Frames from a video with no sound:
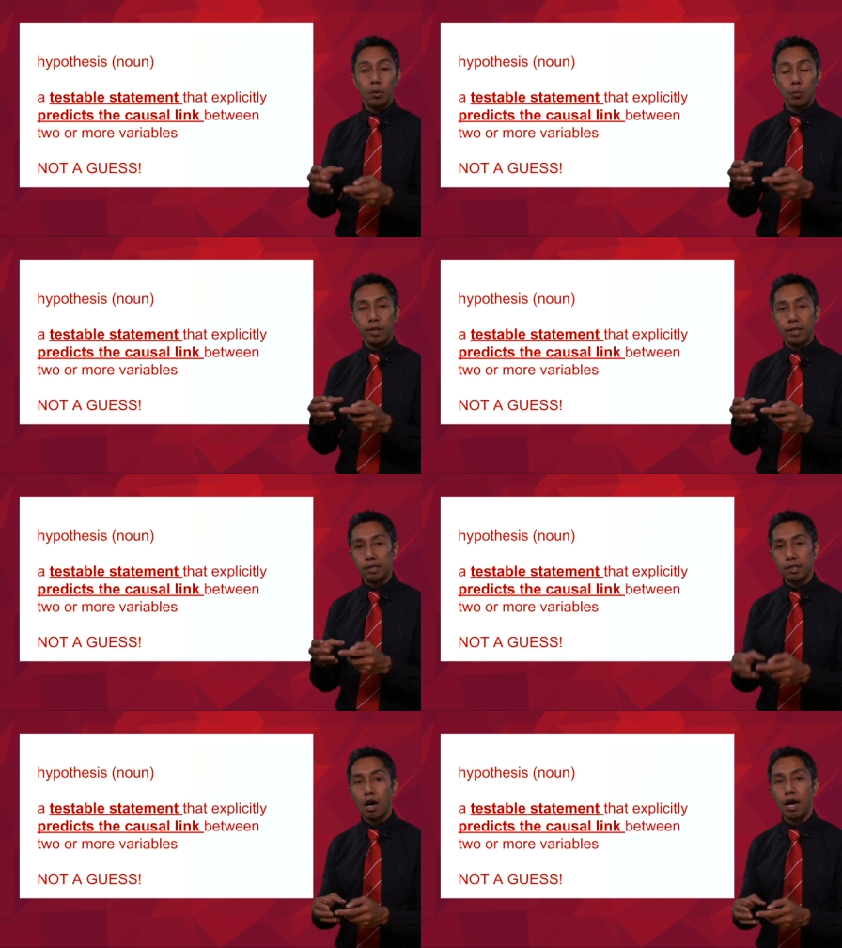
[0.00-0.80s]
Within
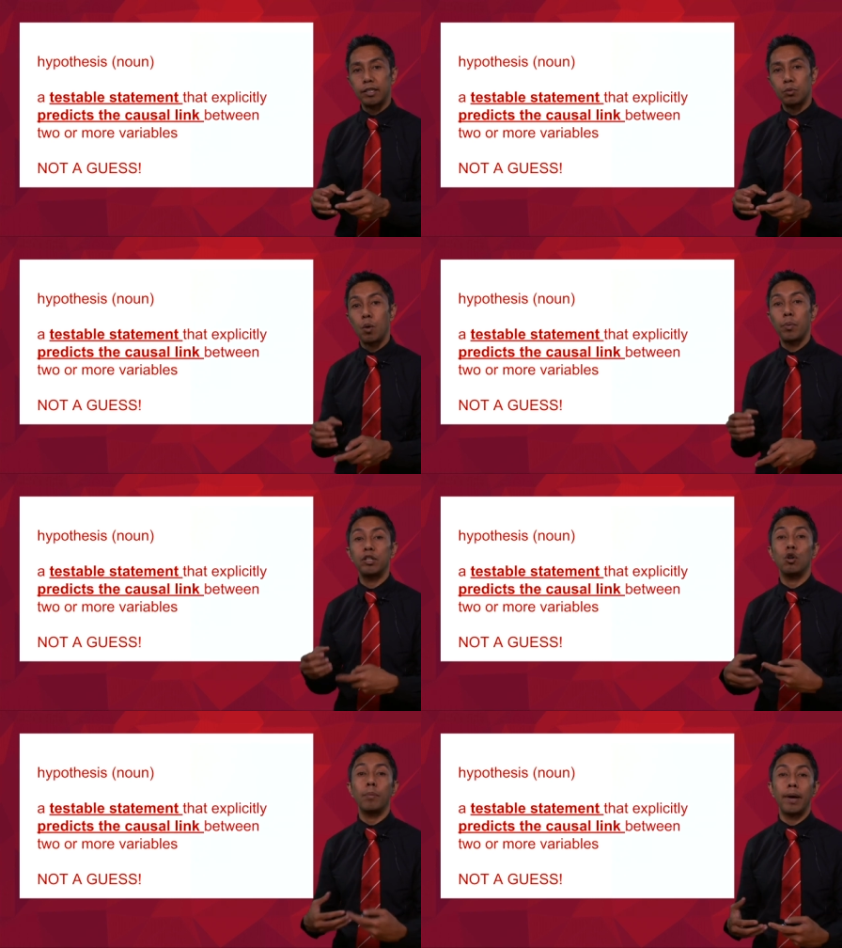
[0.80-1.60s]
science, when we
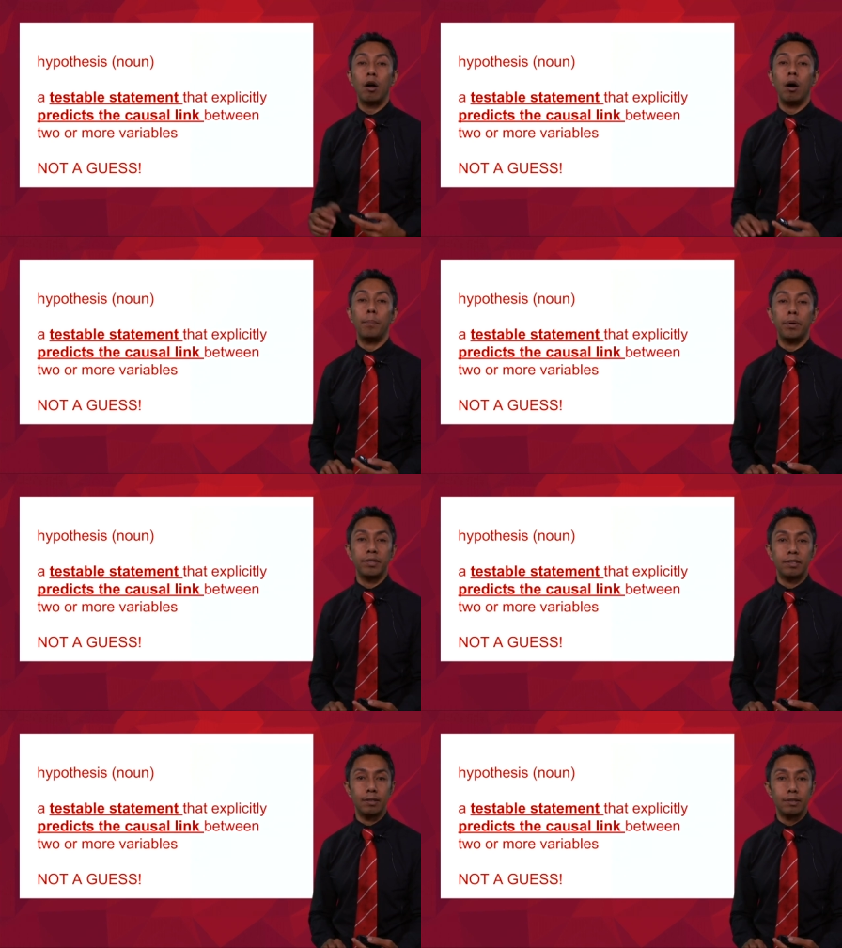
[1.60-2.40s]
talk about a
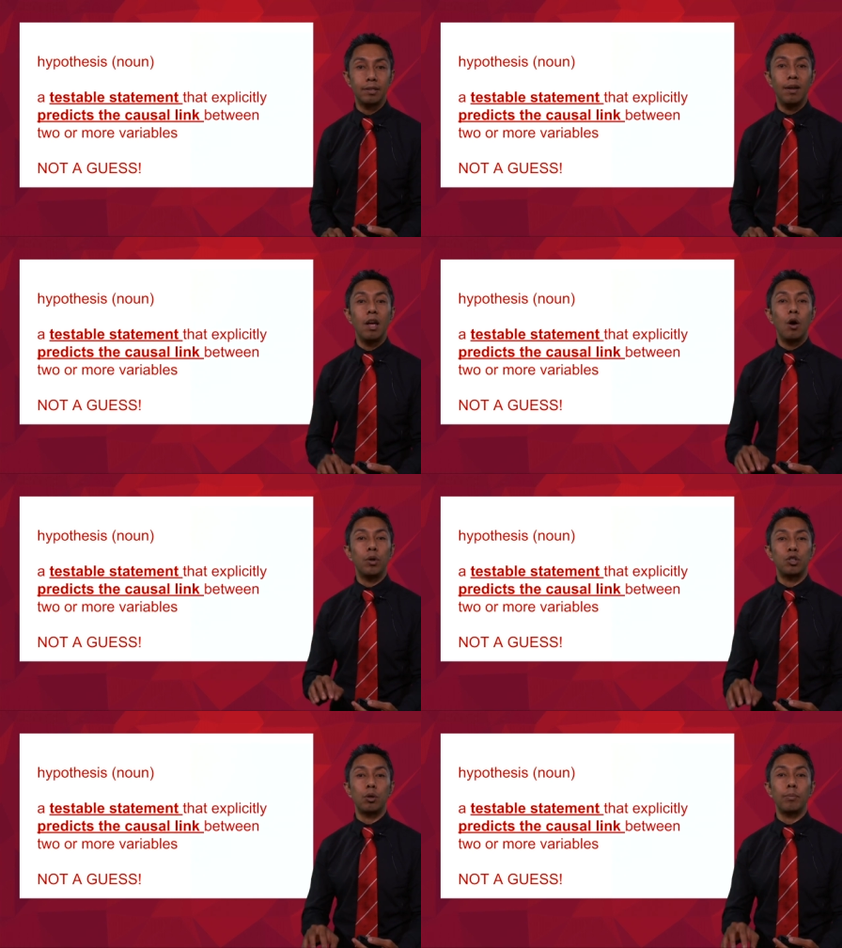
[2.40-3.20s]
hypothesis, we're
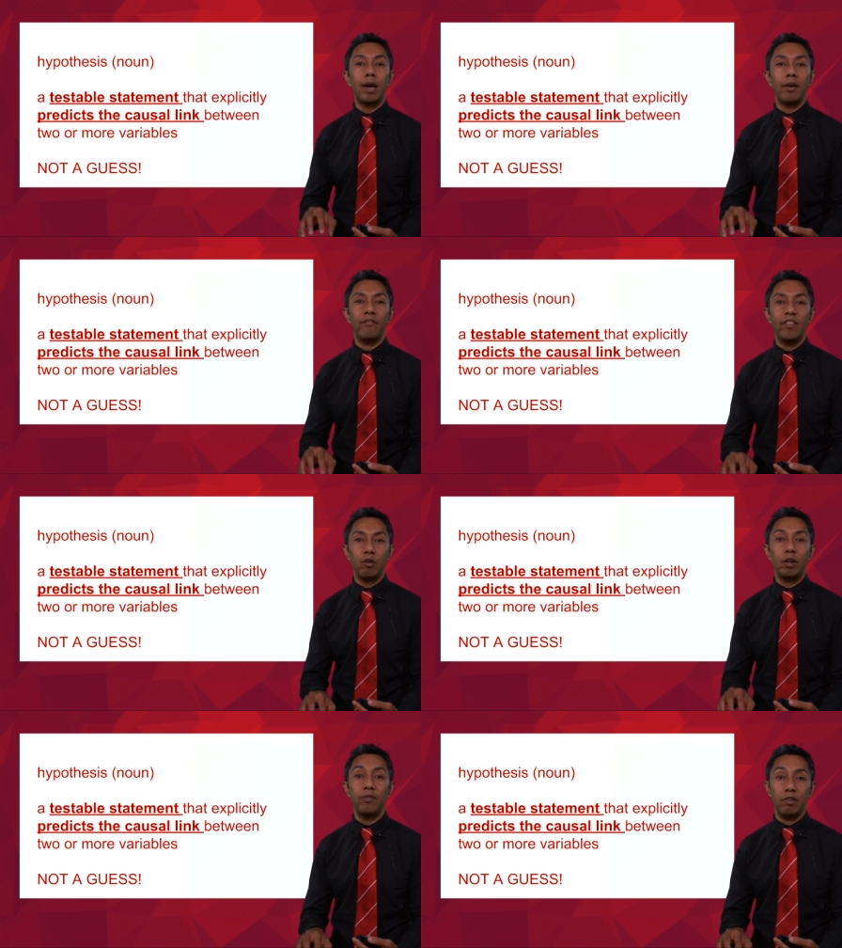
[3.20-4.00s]
talking about a
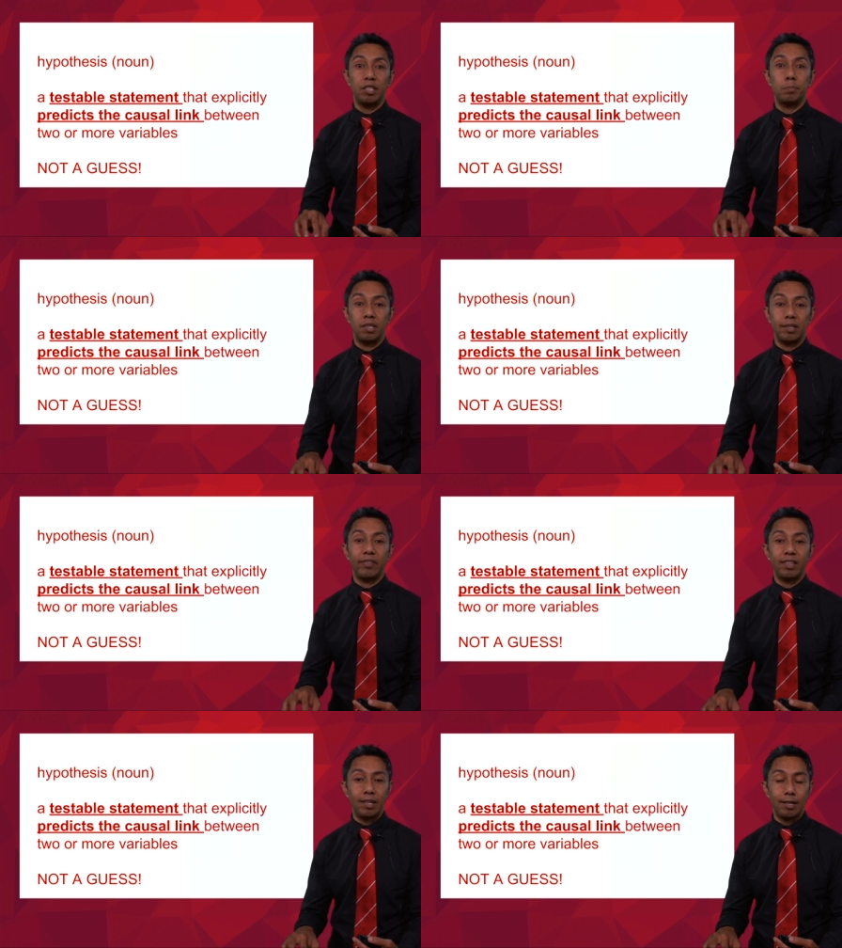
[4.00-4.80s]
very, very
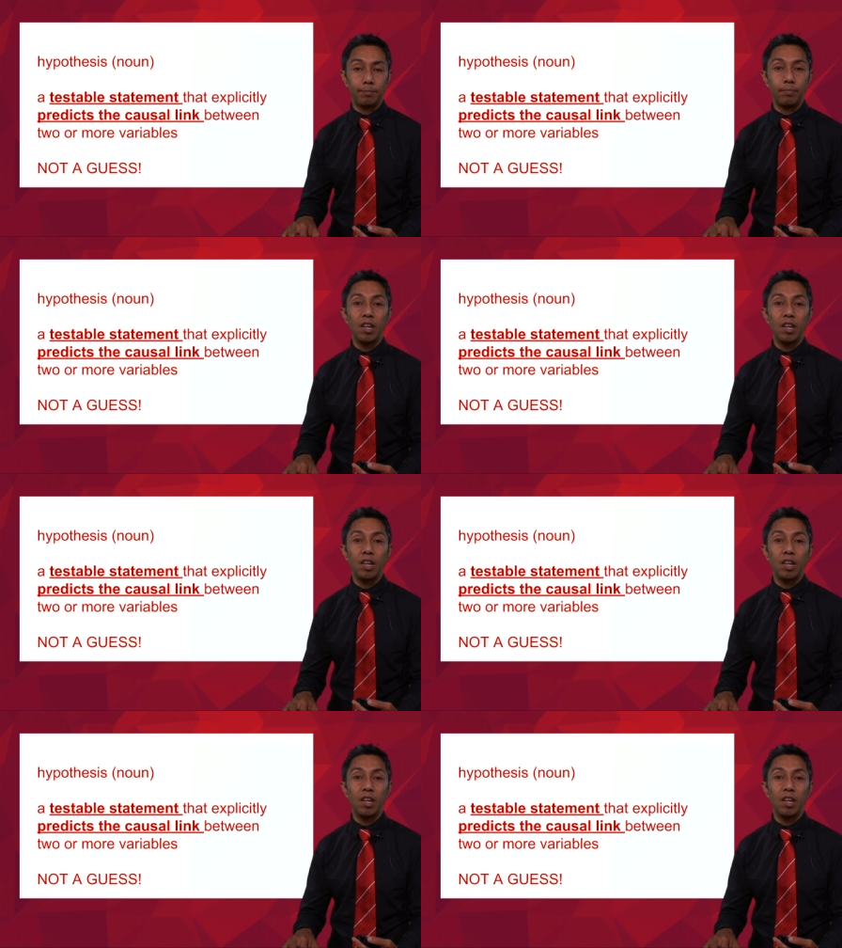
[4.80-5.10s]
specific thing.